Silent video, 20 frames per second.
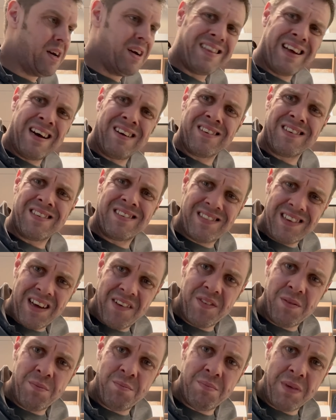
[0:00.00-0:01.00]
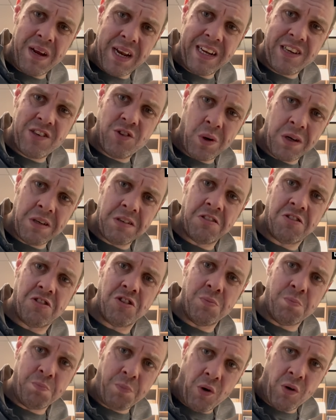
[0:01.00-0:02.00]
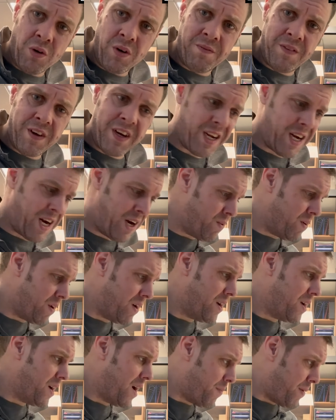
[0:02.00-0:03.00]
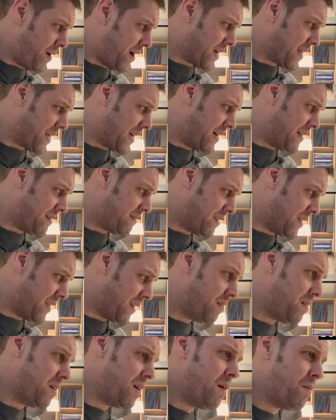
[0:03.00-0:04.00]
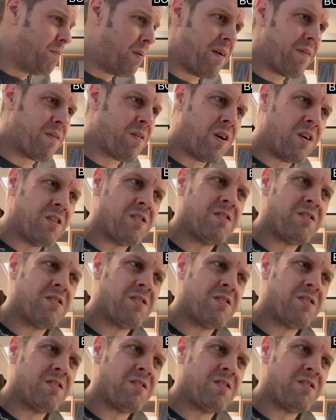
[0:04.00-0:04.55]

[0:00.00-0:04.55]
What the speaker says: That was a 7-minute, 22 boring video about accounting, but I've got a